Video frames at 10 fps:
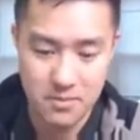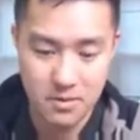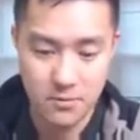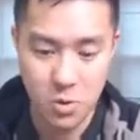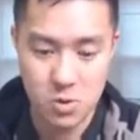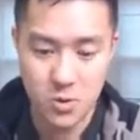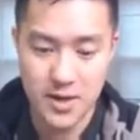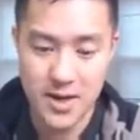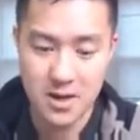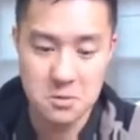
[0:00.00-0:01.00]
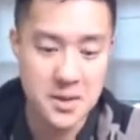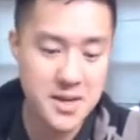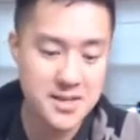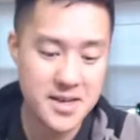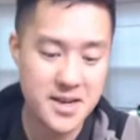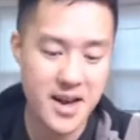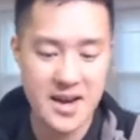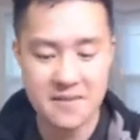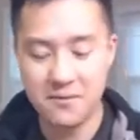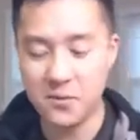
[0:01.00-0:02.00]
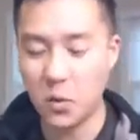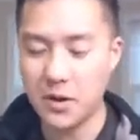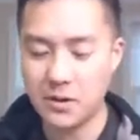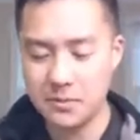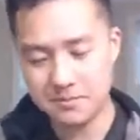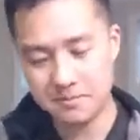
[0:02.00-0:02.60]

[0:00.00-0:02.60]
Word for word: for $20 PSA 9 foil.